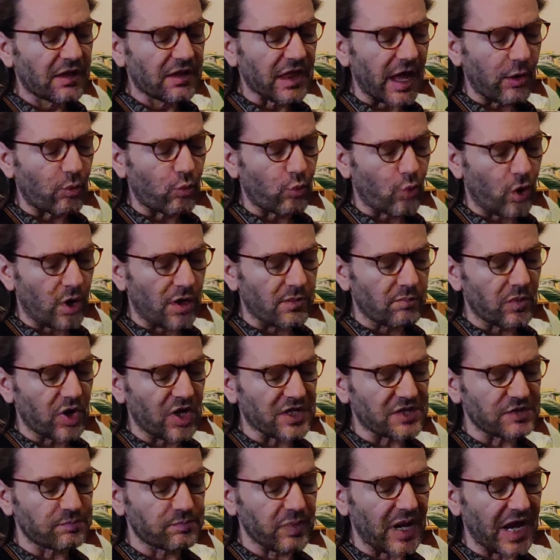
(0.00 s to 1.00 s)
that one
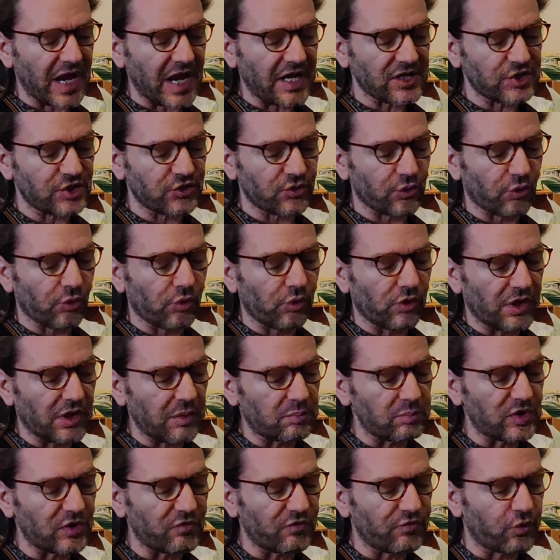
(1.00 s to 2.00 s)
must pass through
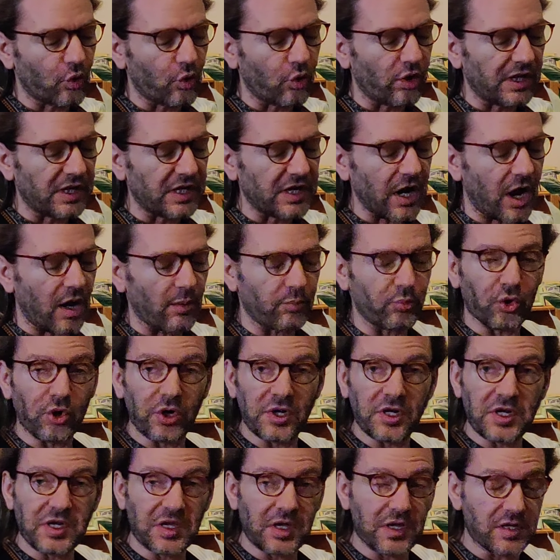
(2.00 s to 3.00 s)
them to fully
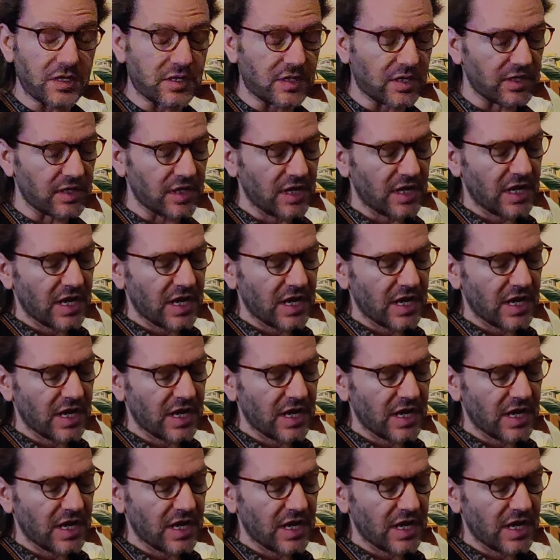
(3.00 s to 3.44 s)
comprehend.